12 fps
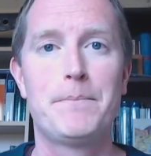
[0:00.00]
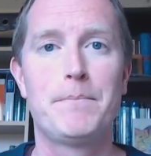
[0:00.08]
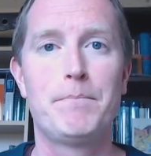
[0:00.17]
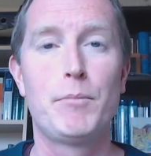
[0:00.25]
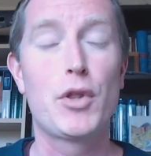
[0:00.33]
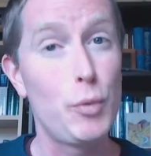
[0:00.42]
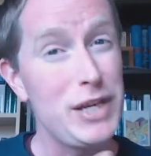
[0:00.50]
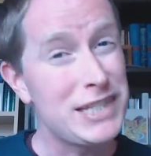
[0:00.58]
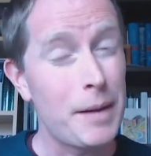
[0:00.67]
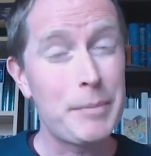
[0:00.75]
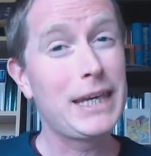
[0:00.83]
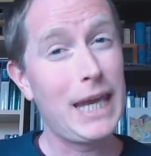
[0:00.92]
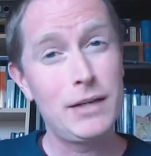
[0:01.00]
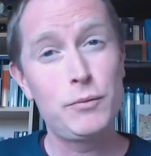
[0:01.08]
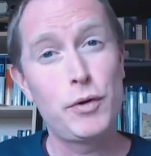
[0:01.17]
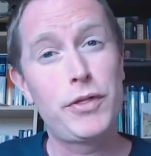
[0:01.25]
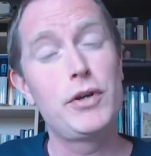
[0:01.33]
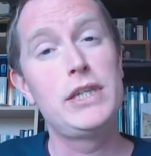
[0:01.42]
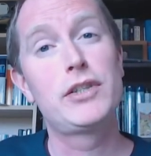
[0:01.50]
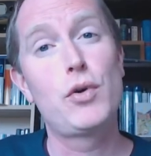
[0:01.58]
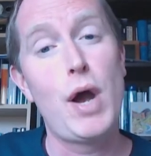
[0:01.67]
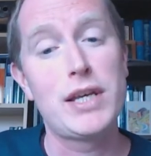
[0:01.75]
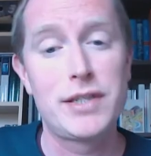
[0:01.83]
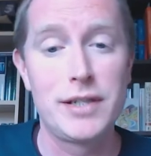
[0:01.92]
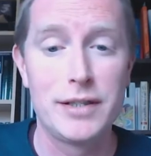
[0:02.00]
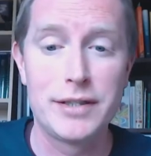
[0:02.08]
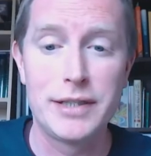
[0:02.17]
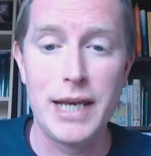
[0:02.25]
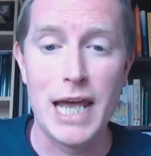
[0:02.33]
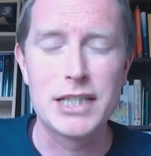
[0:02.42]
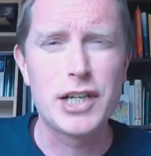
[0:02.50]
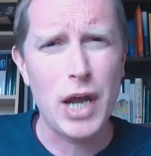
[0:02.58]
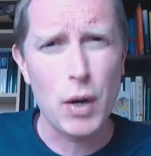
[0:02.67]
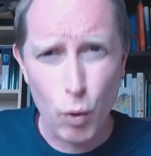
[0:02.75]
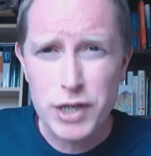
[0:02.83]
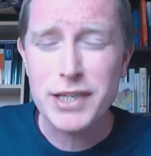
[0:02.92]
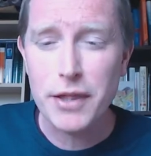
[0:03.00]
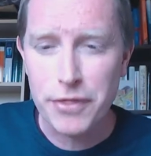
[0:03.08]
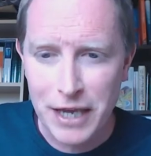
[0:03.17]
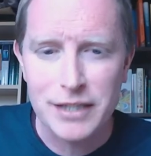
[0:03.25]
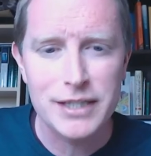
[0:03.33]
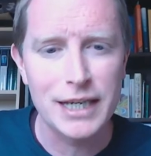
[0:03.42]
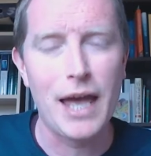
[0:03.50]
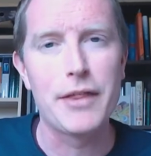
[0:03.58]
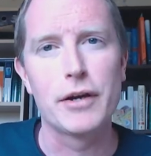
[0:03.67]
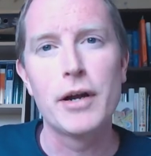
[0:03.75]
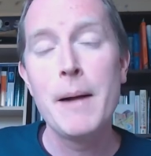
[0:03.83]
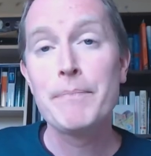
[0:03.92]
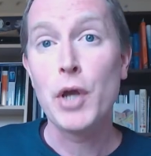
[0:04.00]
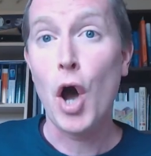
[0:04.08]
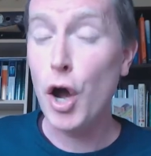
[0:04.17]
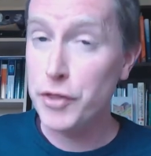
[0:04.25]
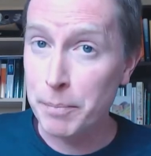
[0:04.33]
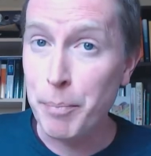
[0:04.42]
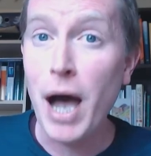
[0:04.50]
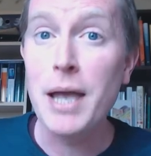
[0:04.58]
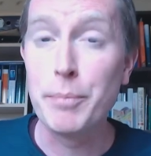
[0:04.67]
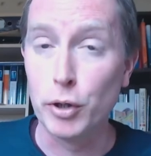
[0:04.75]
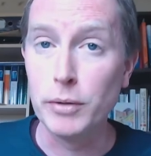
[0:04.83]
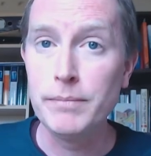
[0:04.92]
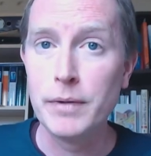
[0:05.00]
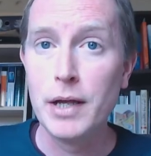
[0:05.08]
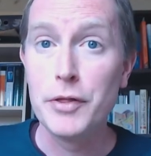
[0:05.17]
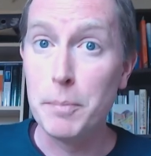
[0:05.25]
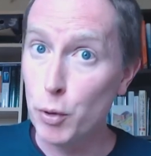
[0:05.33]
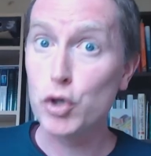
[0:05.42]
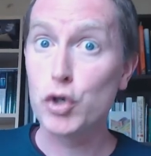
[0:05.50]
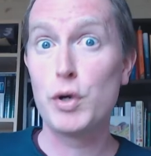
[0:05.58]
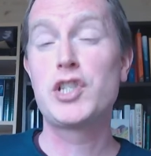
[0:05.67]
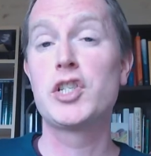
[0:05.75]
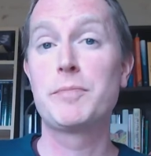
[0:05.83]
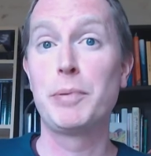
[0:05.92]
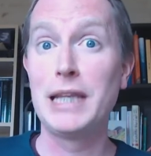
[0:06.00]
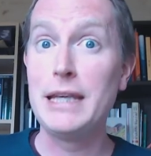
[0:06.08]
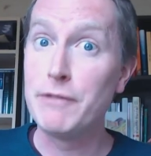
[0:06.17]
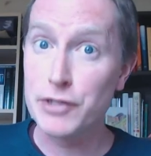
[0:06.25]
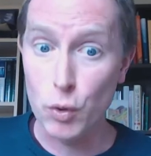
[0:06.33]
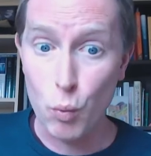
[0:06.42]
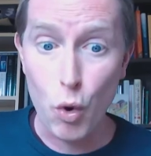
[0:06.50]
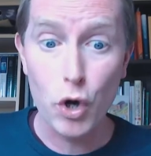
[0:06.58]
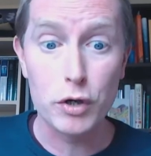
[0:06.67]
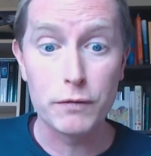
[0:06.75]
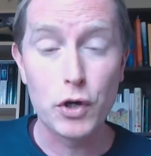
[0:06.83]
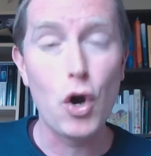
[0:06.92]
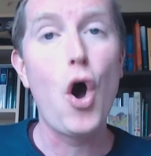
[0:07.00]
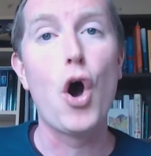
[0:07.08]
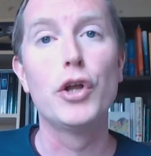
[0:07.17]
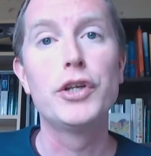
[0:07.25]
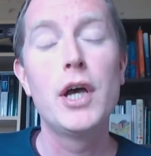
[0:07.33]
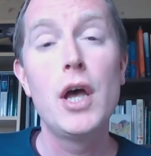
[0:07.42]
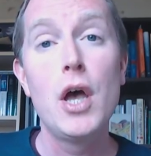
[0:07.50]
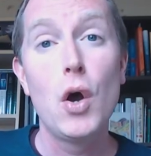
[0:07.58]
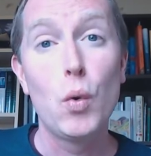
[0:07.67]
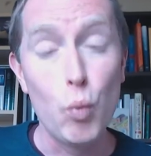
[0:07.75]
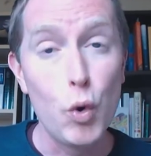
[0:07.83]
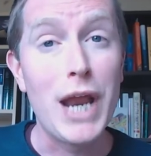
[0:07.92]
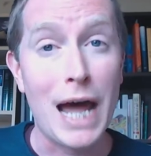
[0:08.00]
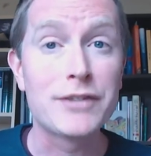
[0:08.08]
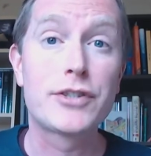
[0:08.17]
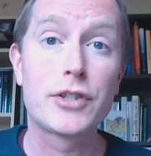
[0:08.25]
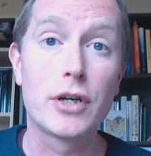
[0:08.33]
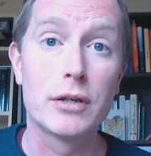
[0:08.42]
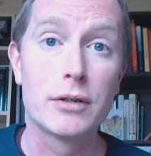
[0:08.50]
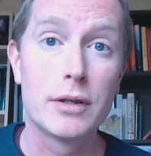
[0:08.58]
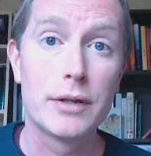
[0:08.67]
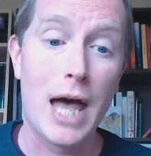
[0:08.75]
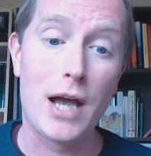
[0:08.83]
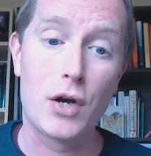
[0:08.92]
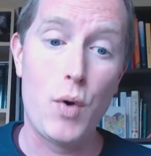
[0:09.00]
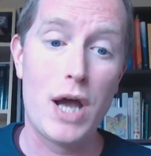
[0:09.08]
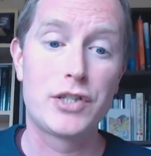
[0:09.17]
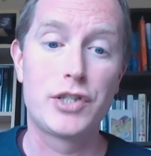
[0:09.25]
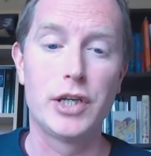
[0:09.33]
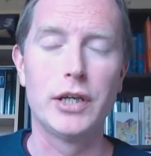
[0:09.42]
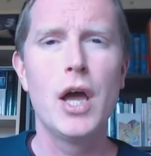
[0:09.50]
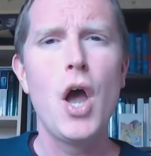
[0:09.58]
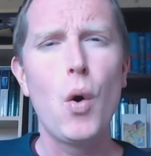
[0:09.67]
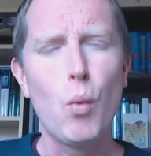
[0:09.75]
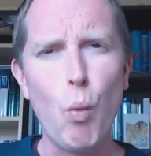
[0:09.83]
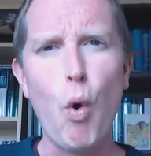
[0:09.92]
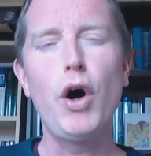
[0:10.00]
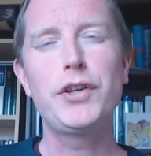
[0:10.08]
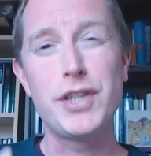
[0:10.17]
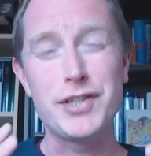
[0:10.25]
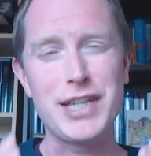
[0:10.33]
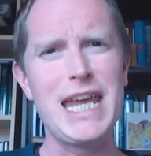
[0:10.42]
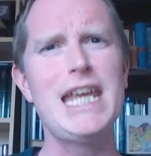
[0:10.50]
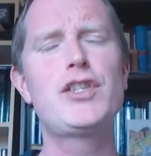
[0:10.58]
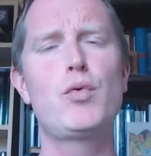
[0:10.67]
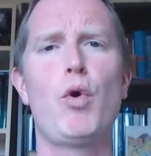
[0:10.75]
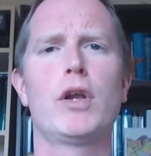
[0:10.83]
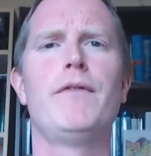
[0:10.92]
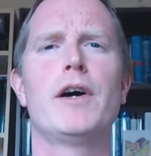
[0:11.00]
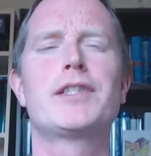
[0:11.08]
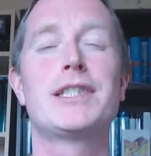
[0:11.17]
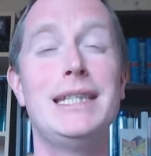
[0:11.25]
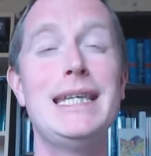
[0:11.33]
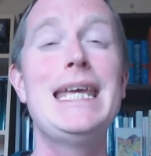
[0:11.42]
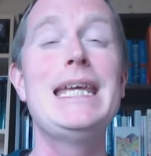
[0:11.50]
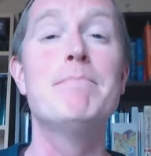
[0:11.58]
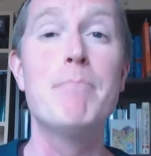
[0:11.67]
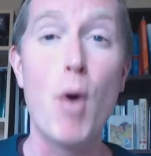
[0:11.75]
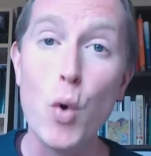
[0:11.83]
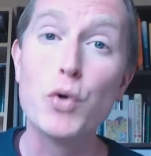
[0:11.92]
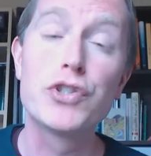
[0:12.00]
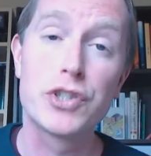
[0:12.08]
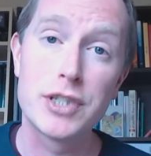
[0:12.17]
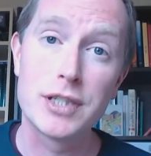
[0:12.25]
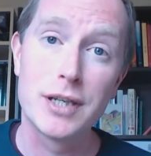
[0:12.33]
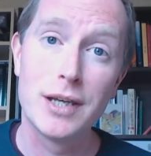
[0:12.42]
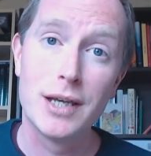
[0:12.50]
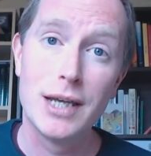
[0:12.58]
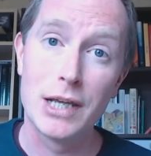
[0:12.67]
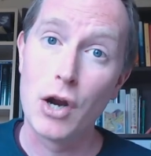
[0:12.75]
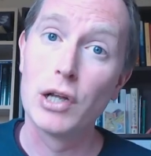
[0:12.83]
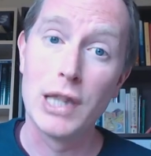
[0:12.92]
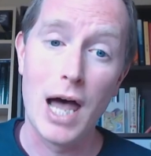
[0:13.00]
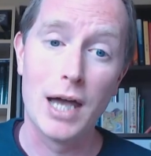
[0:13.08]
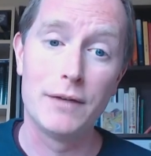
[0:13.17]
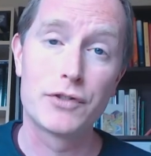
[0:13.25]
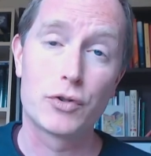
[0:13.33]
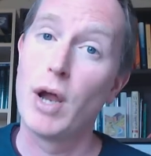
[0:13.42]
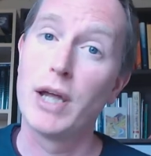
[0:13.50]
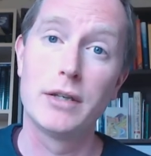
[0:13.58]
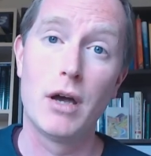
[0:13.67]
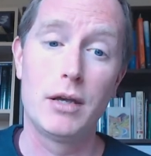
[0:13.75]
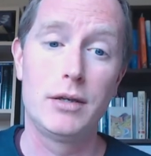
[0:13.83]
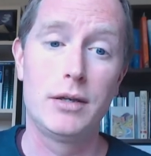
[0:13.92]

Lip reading: Well, the reason I begin with these questions today is because I want us to think together how the Bible, the book Christians believe is the Word of God, would answer that question. What does each one of us need most in our lives right now?